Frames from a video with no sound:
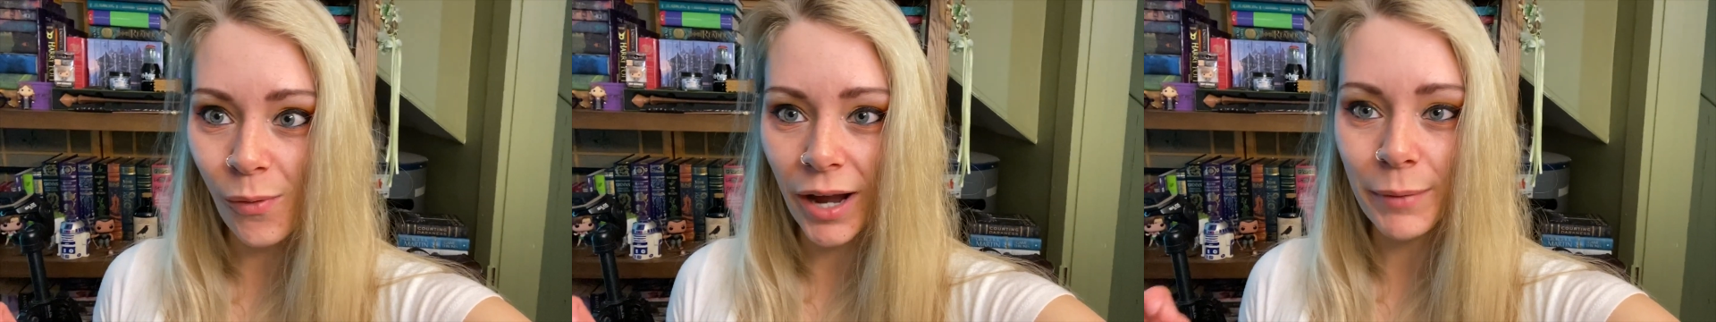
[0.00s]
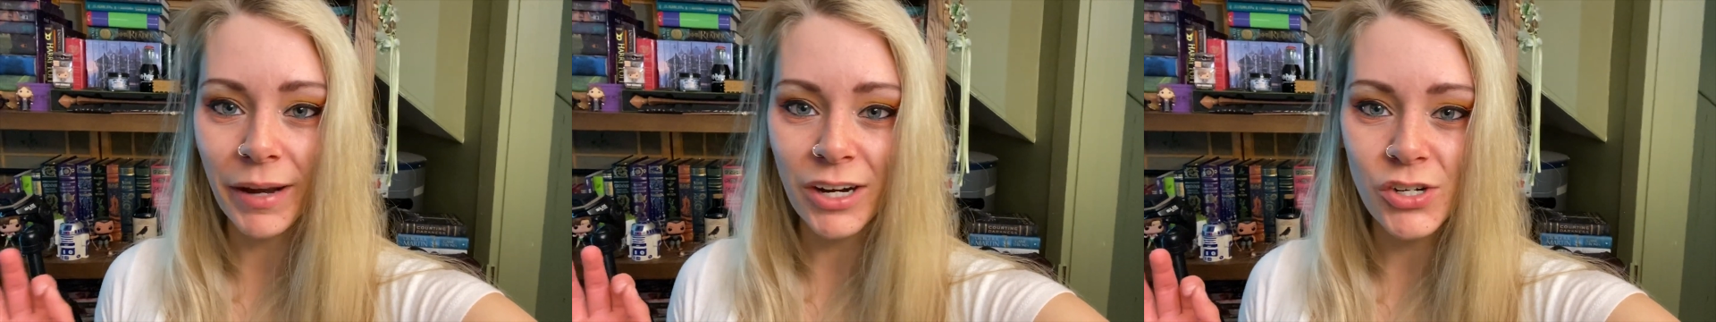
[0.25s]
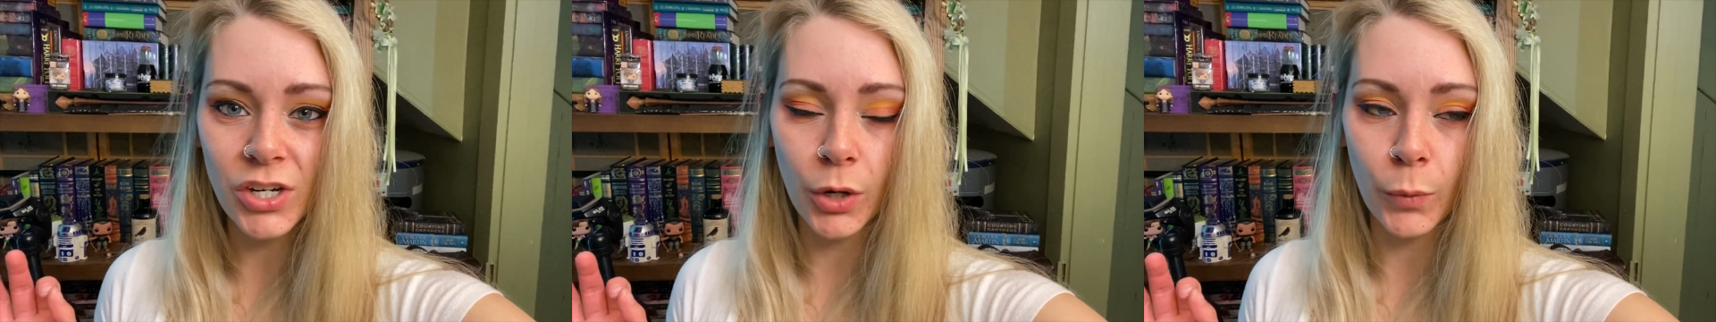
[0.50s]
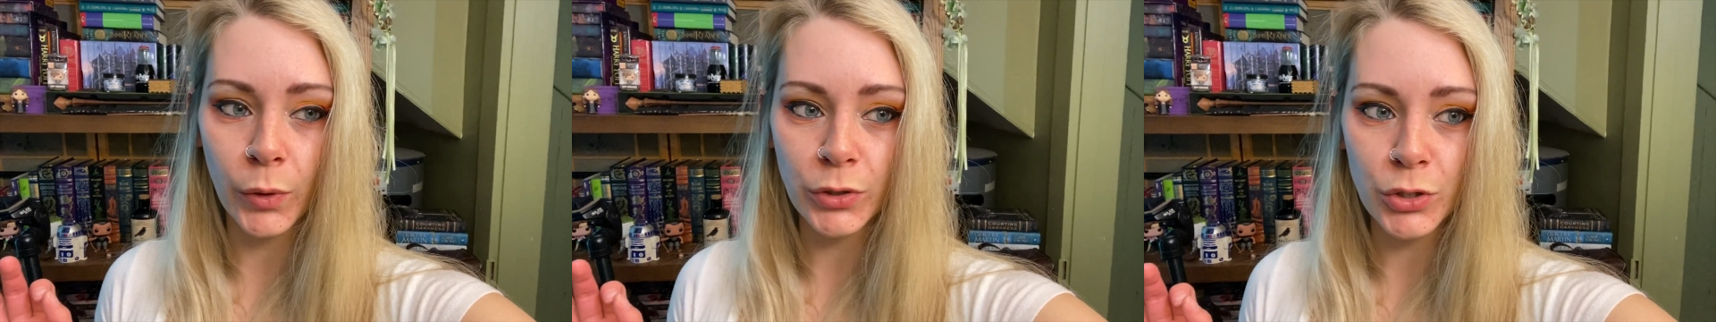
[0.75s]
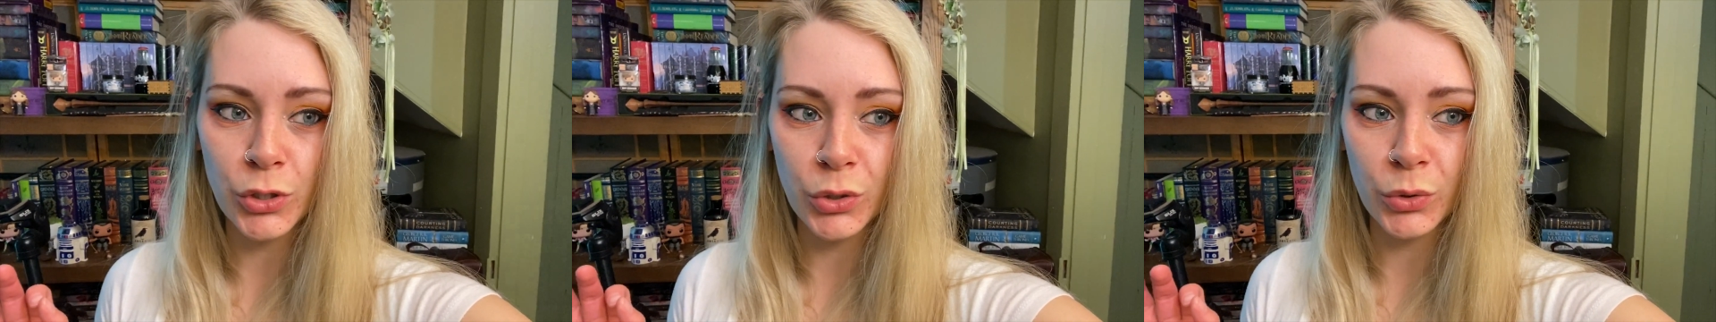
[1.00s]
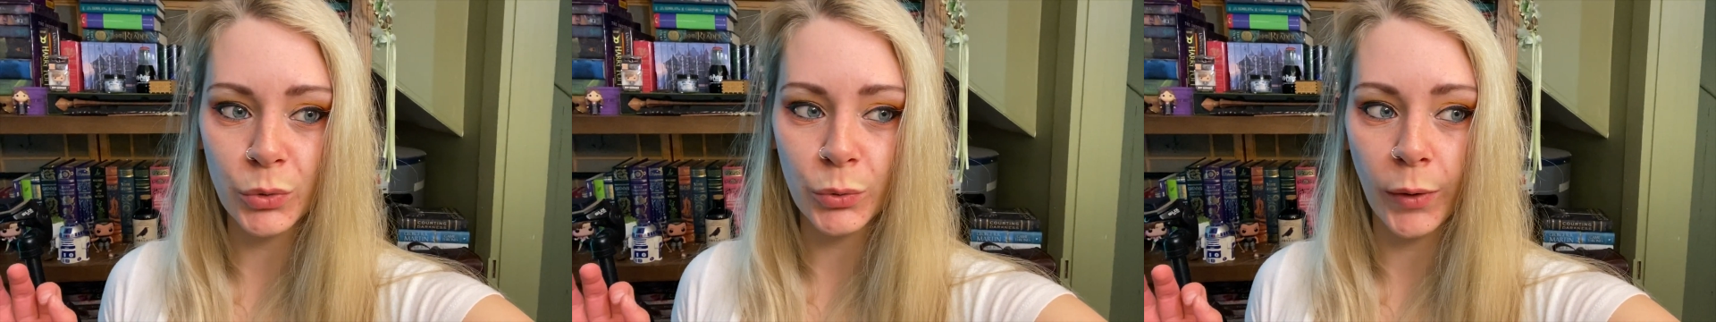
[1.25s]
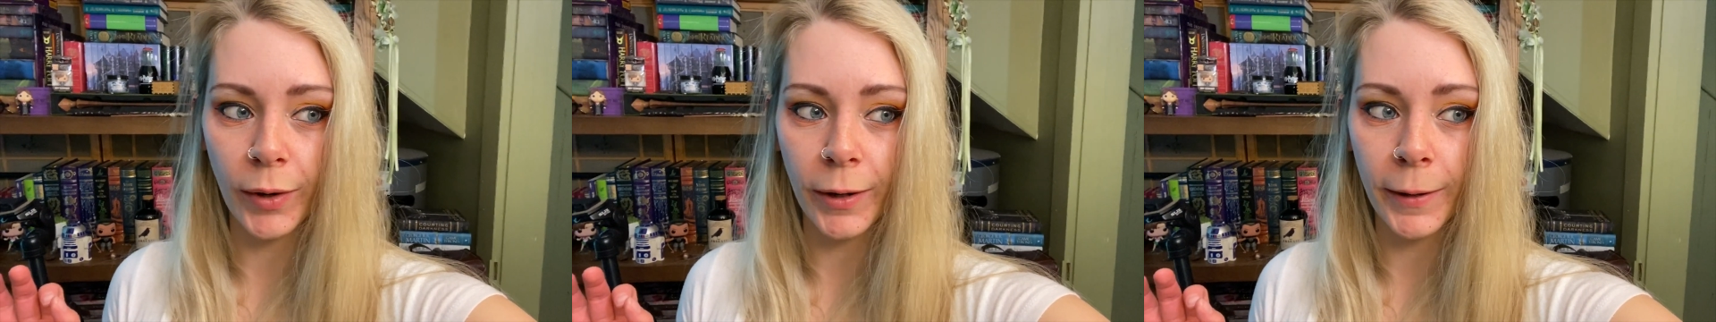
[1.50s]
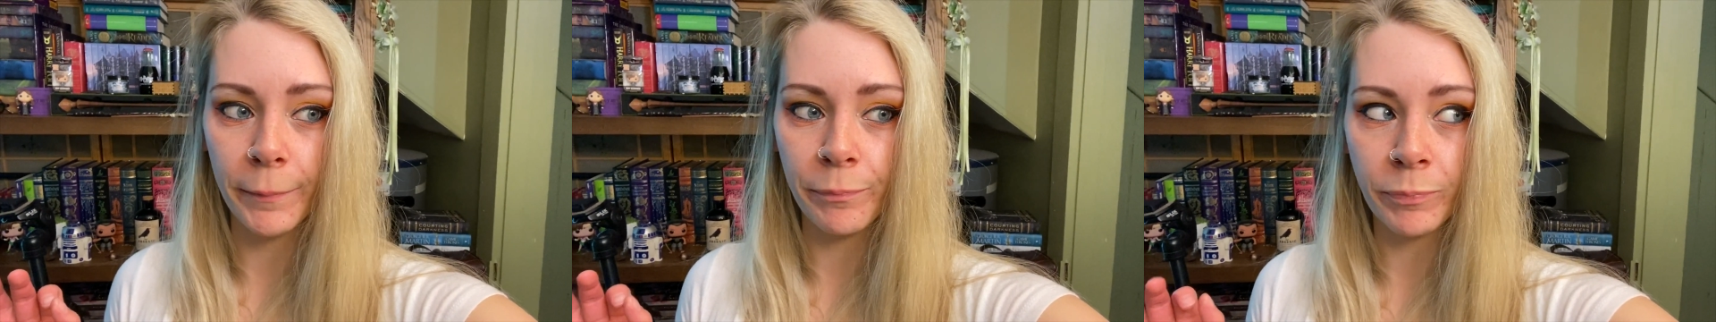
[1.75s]
I'm actually going
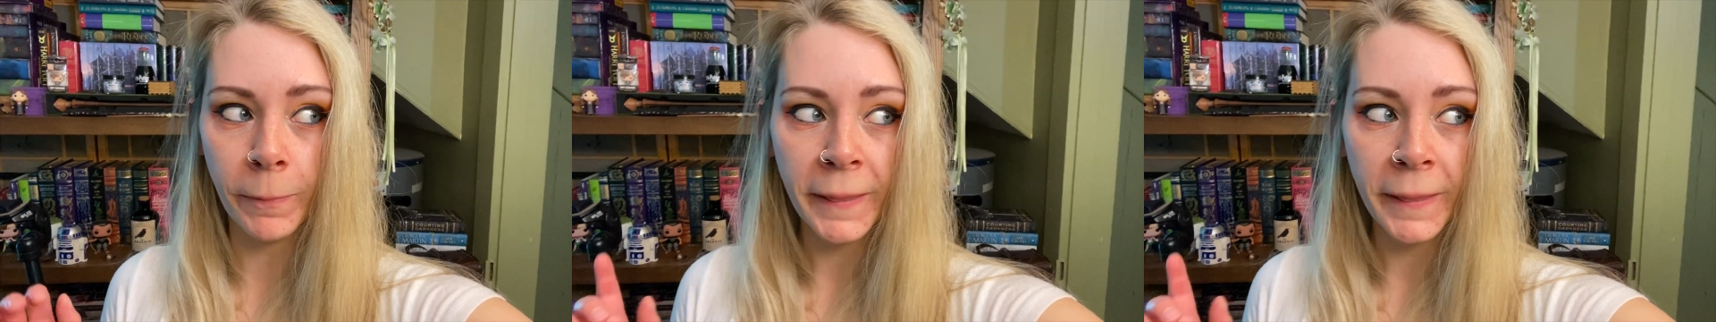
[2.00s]
to